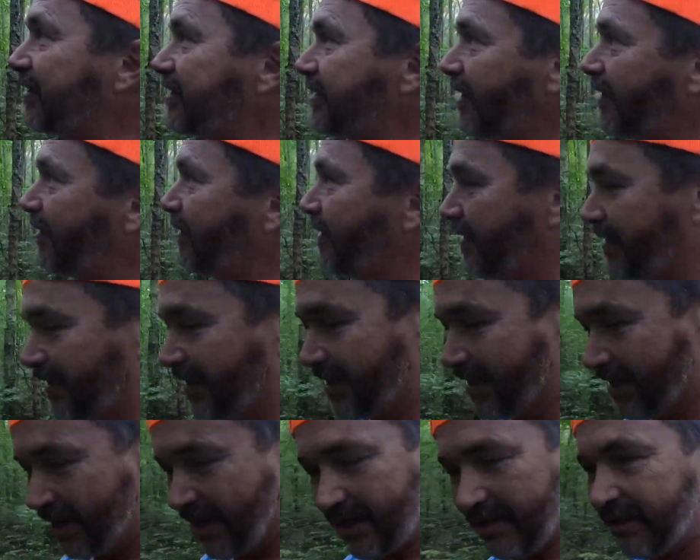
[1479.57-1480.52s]
so
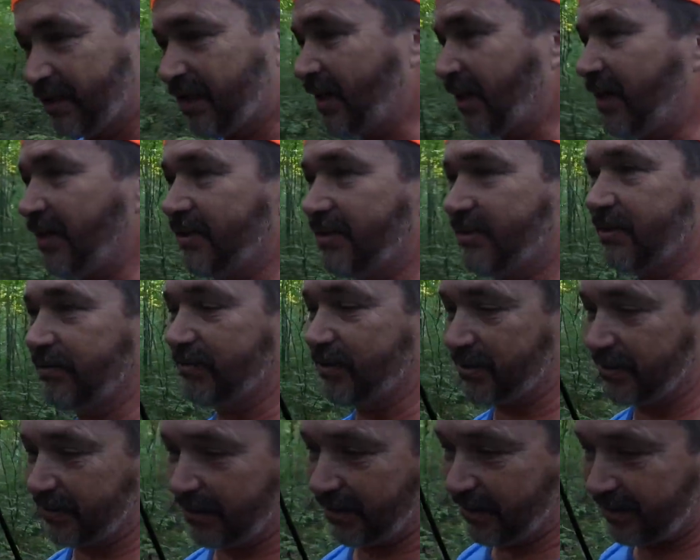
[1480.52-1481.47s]
tons of
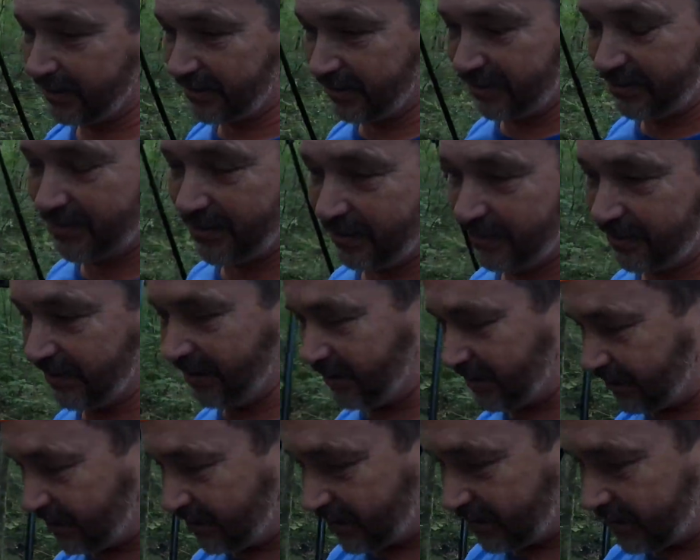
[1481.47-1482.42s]
uh, uh, deer